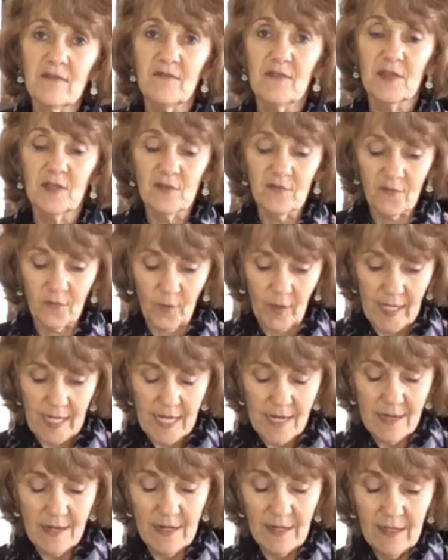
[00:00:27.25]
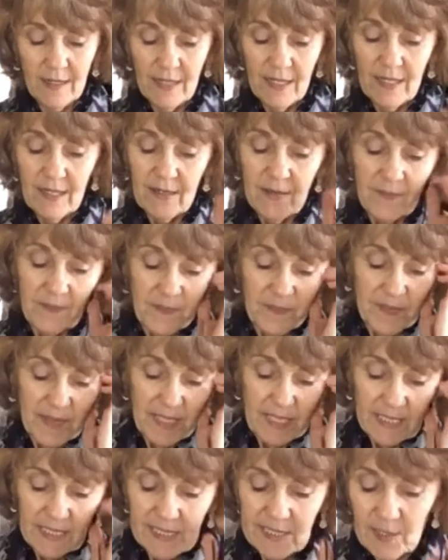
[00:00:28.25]
feel free.
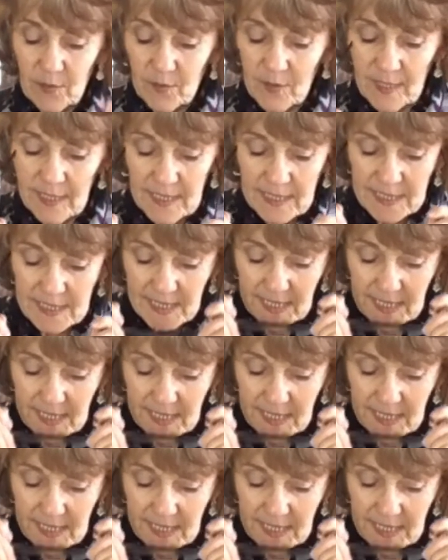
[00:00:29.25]
So this